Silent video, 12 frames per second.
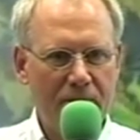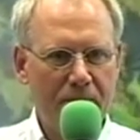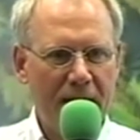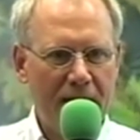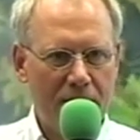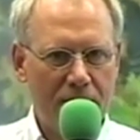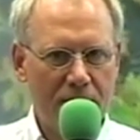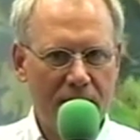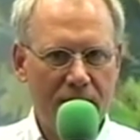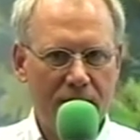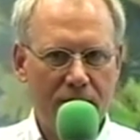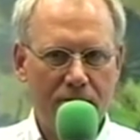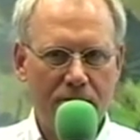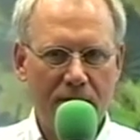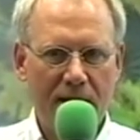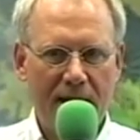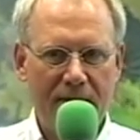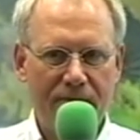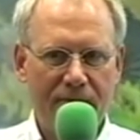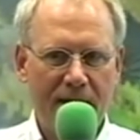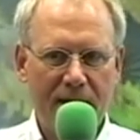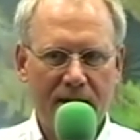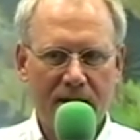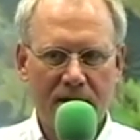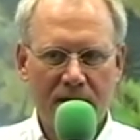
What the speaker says: power in your own life and